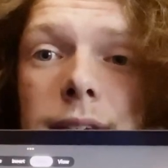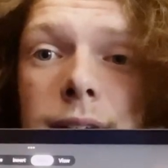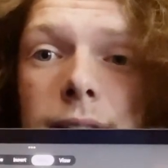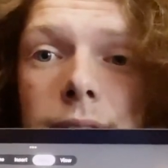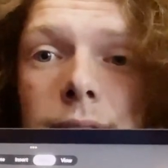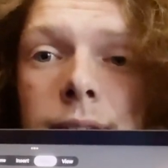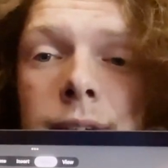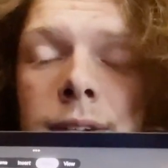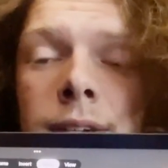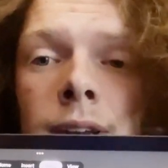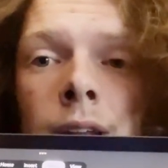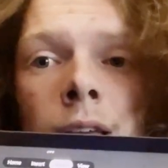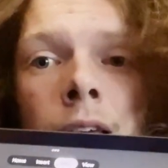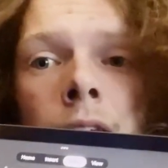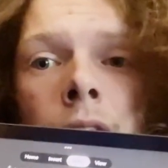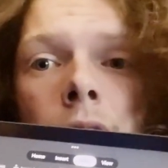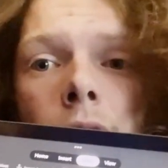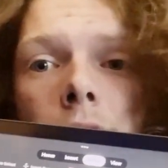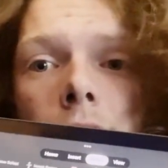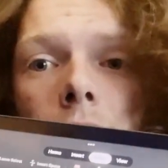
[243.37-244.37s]
sense.
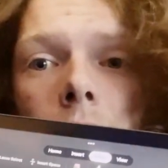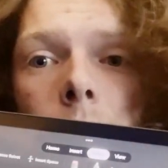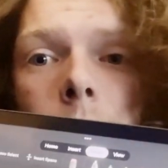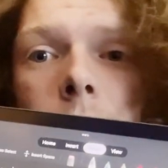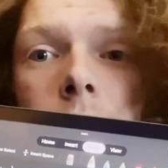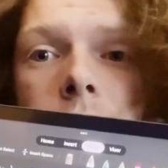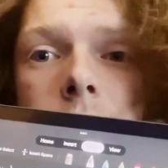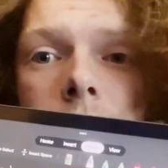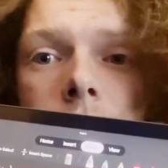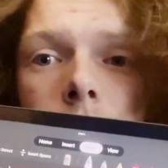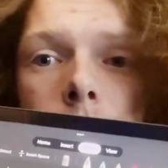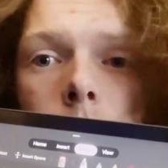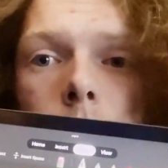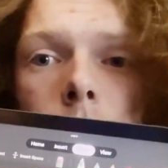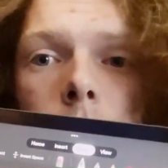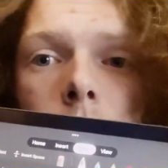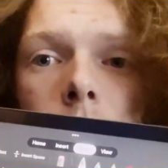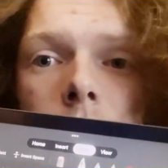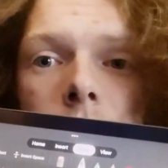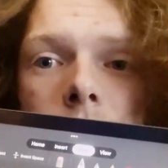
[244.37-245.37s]
Where it says
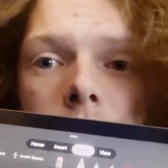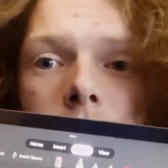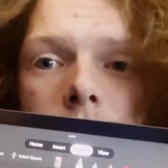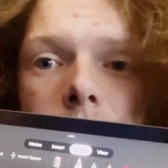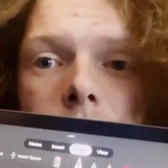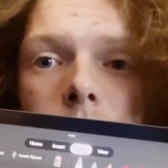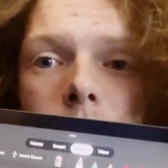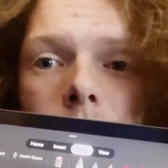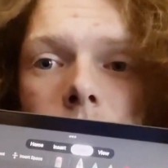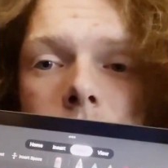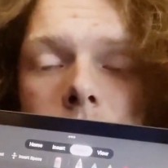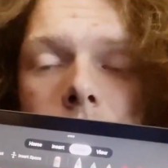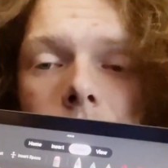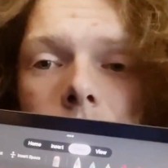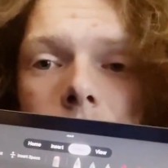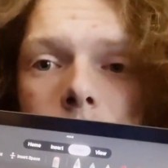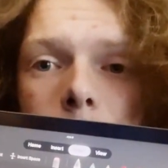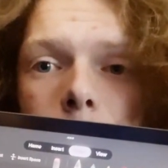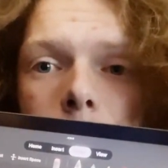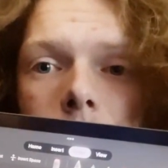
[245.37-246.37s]
OR, you can just do this
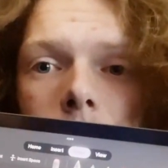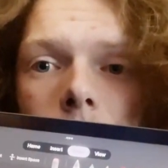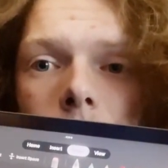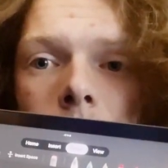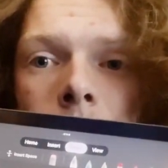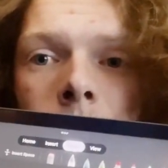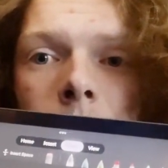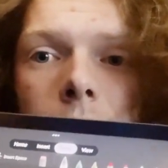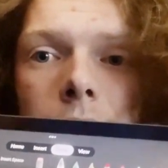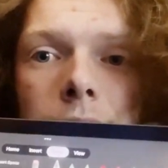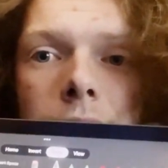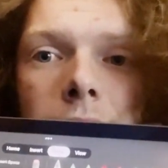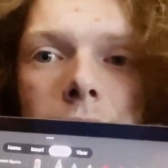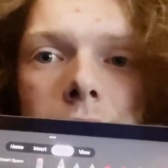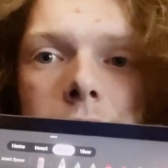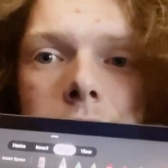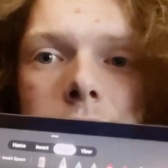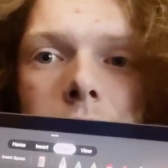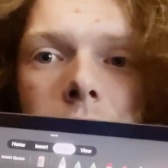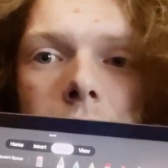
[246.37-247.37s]
logic below. And then it
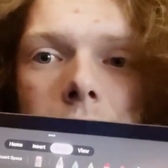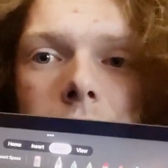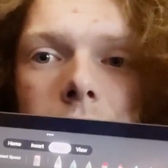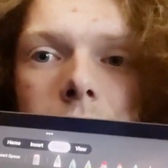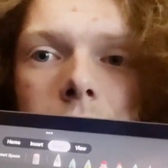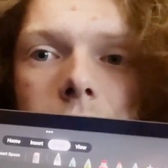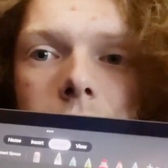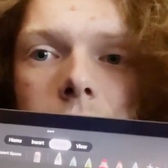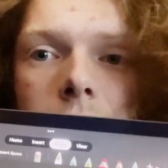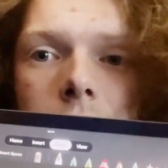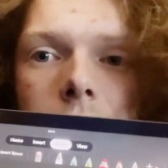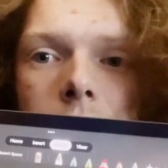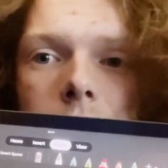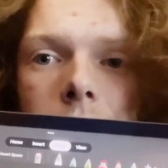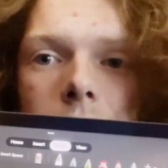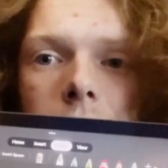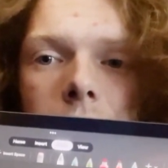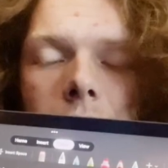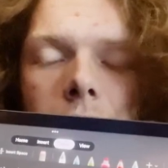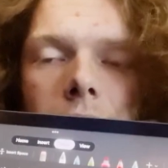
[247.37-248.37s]
has the AN and
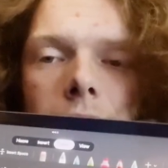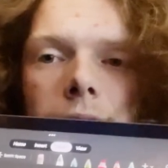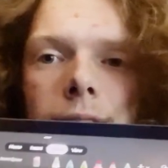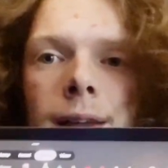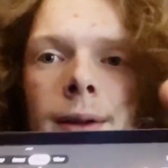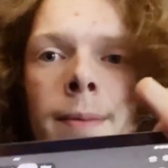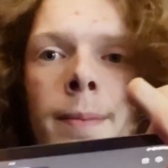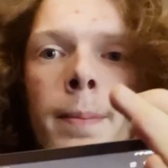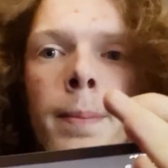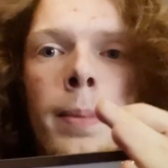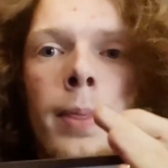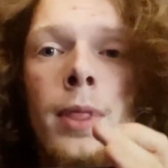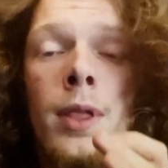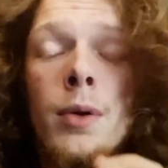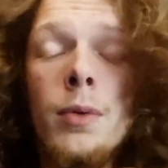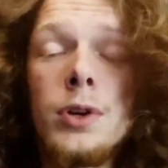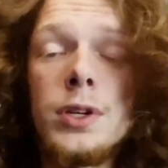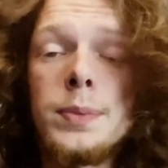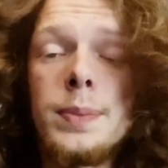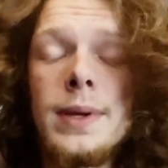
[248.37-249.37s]
the A,
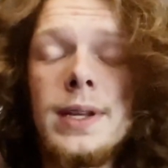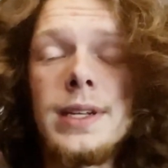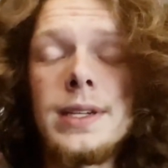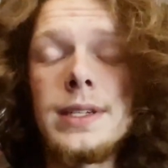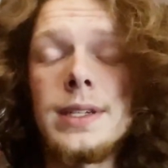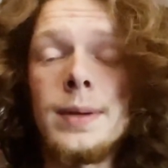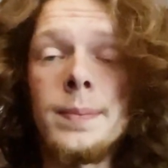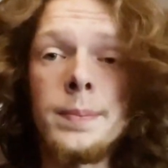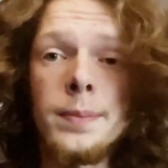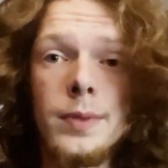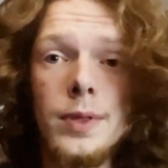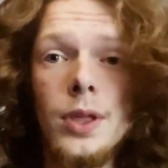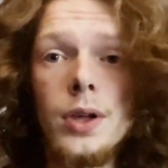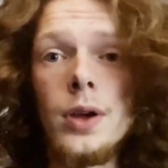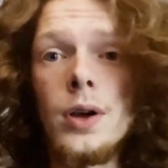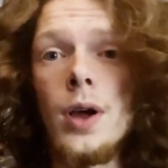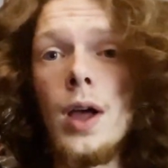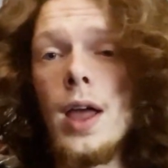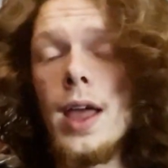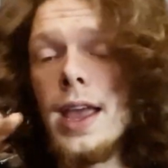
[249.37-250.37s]
which means the
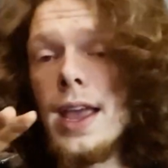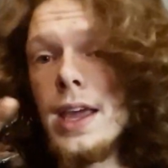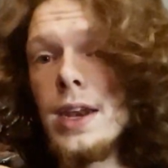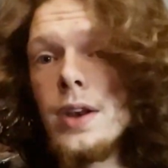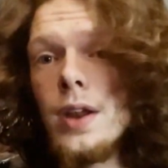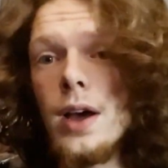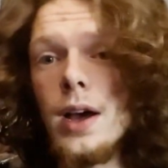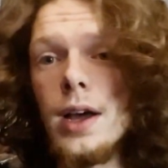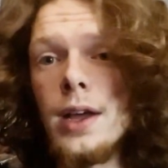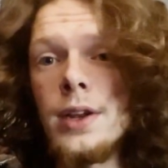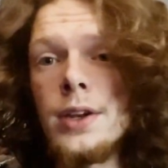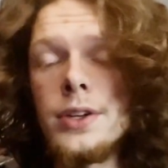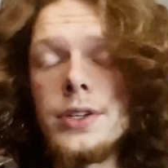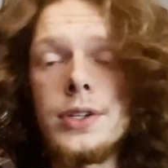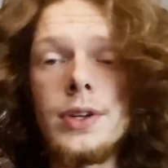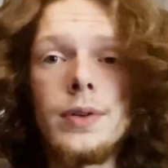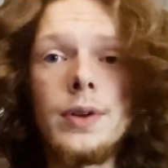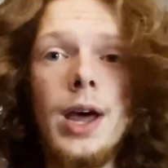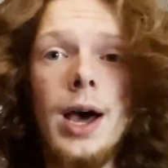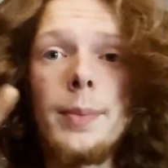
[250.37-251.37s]
and not,
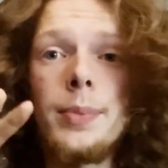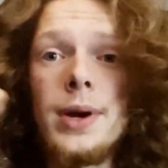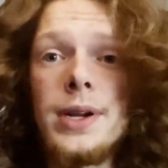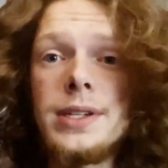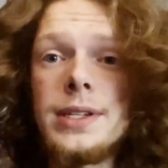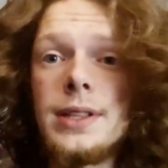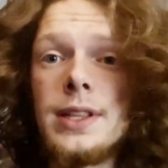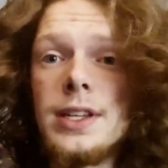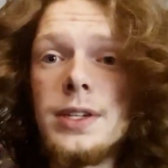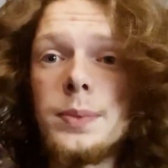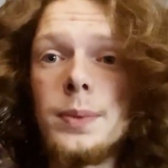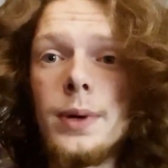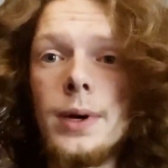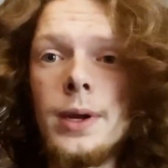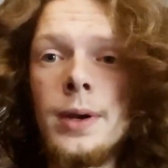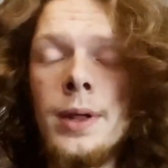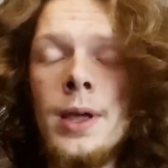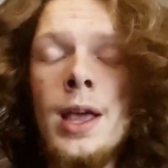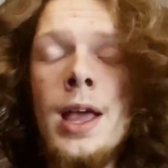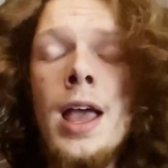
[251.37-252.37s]
so not pressing this
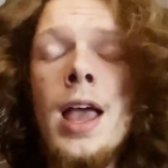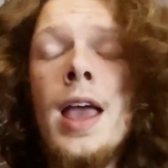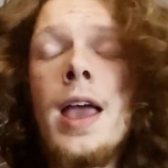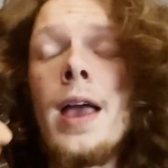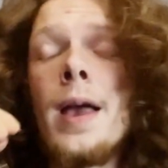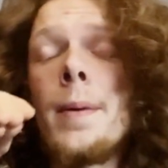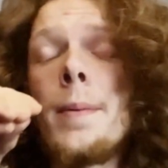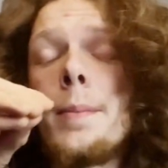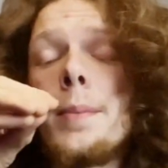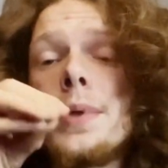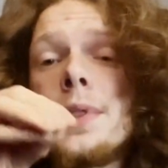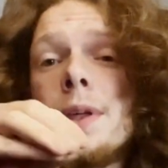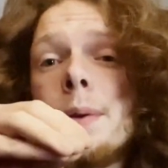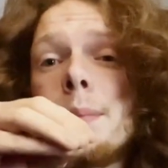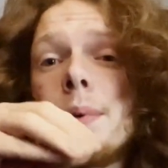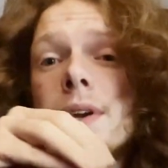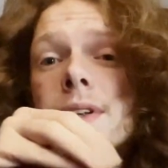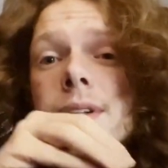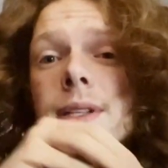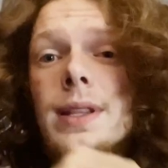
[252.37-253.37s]
one, but then
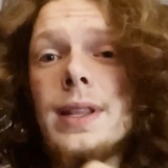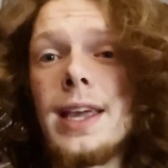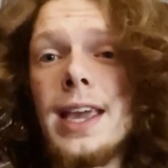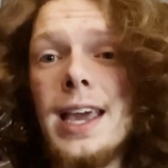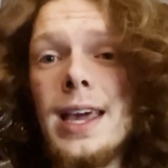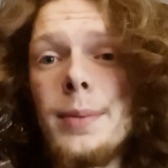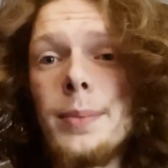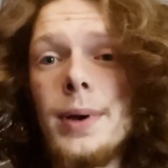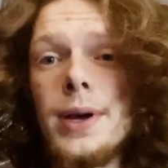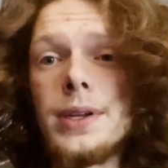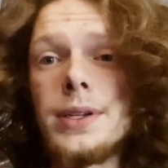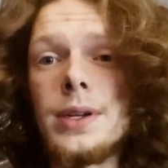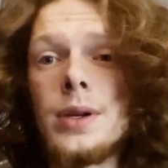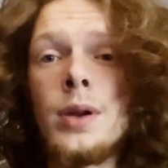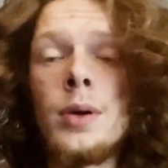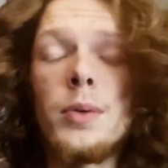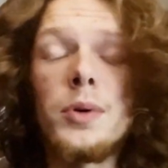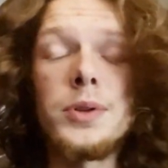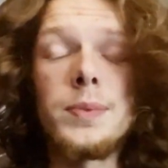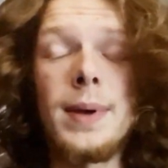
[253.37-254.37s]
pressing the and button
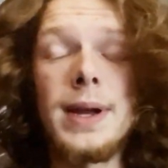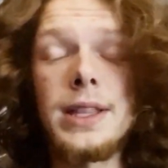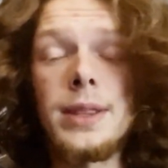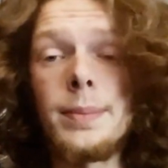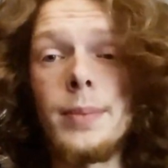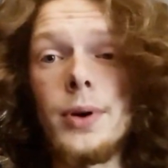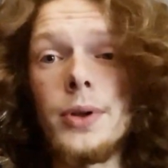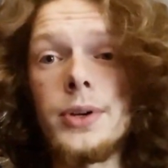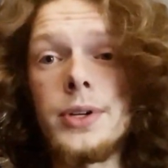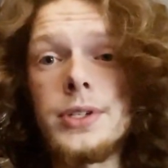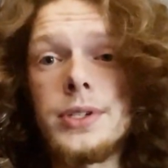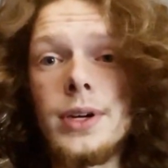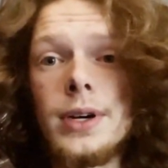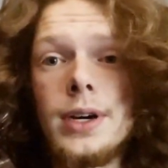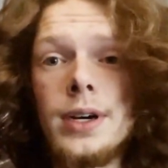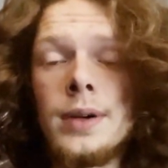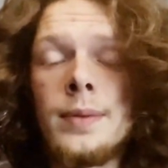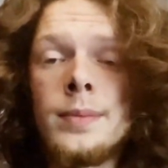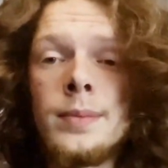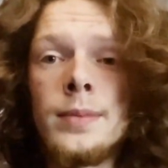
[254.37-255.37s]
will make the motor
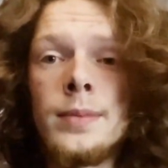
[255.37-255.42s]
start.